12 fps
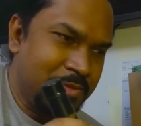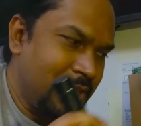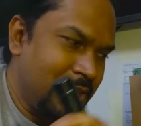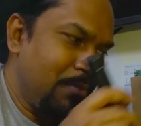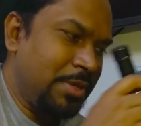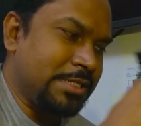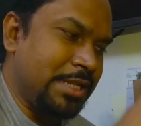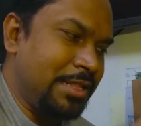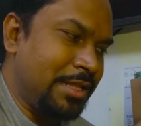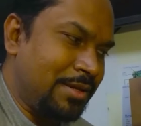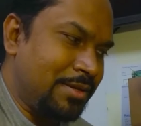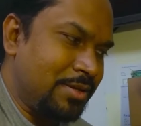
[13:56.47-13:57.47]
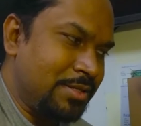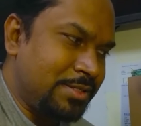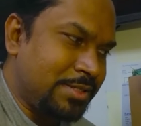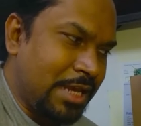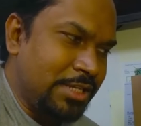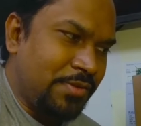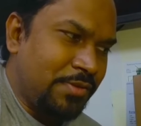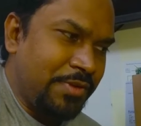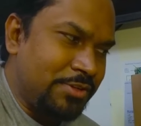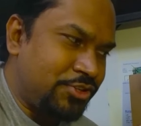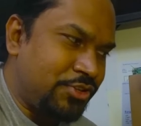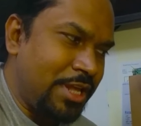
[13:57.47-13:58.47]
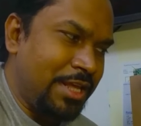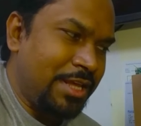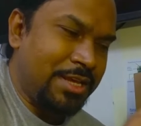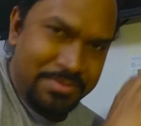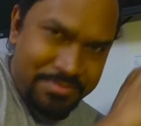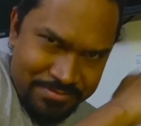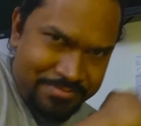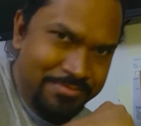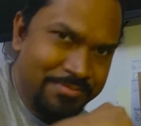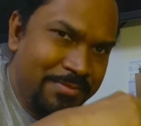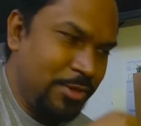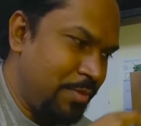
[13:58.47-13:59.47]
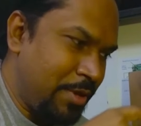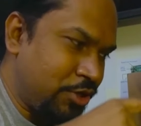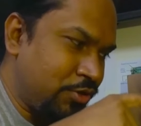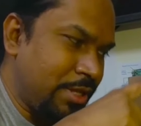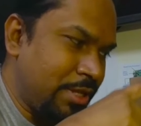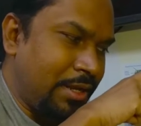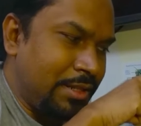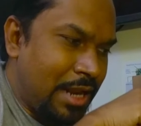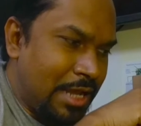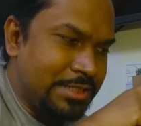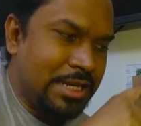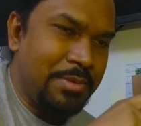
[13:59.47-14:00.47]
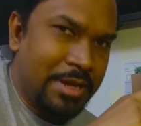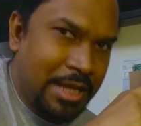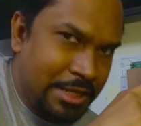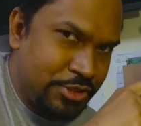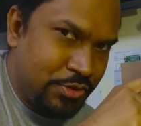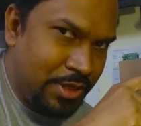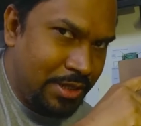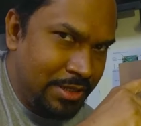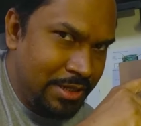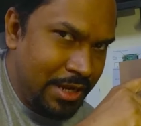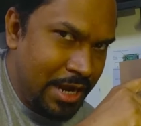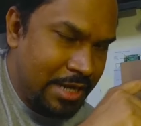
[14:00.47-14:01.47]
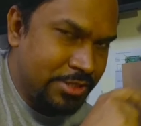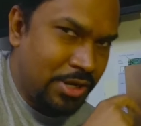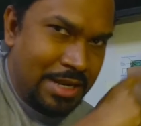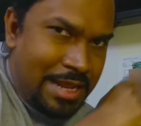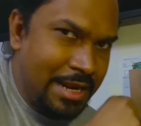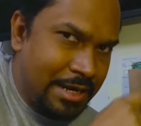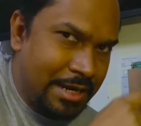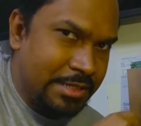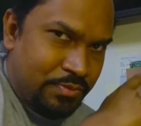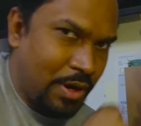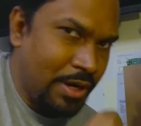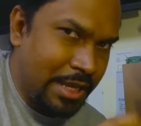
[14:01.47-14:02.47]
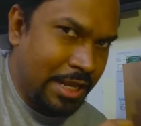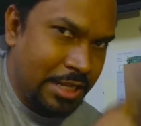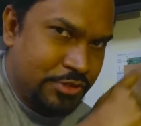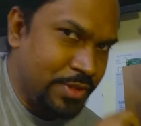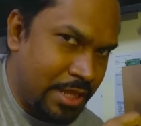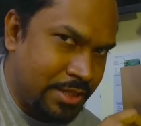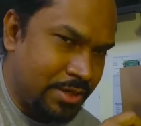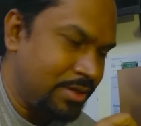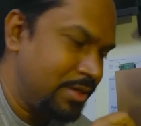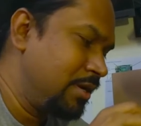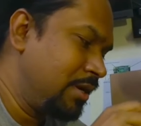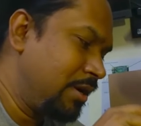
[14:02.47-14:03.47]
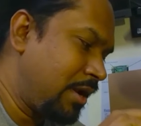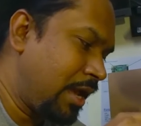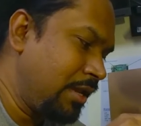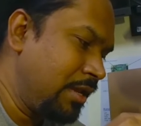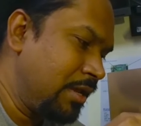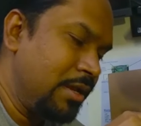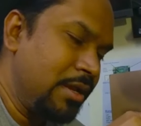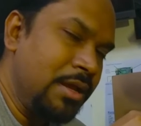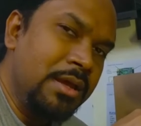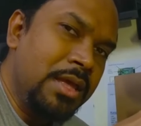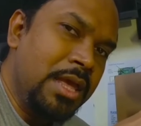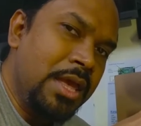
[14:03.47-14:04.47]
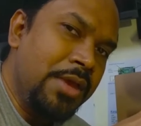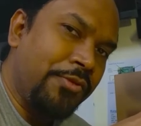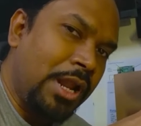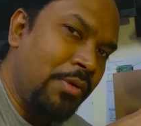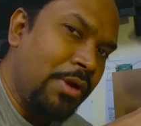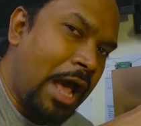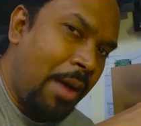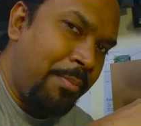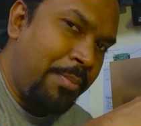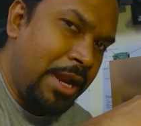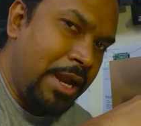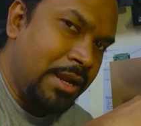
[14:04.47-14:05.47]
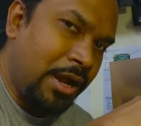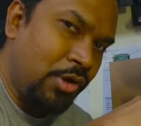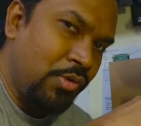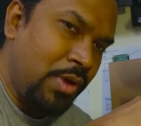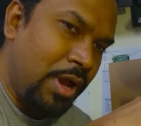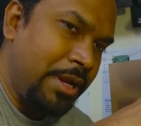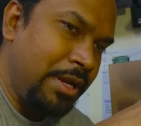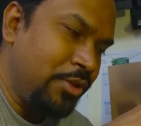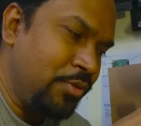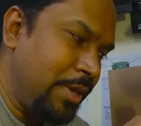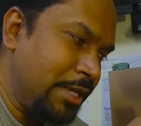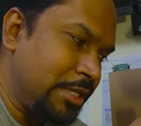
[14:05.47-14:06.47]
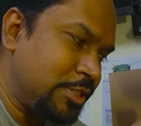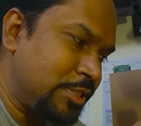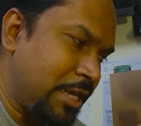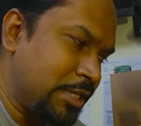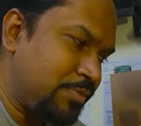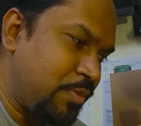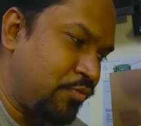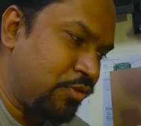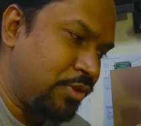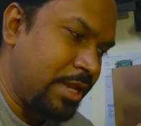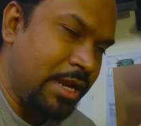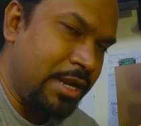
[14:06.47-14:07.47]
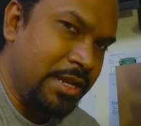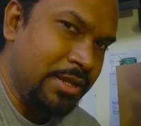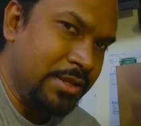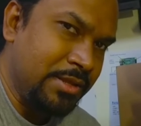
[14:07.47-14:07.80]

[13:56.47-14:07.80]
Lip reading: Basically, the size of it will shrink. Make sure that the last element connects to the head. It's all linked list. One connects to the other, right? If at all I want to append, how do I append? You make space before the head.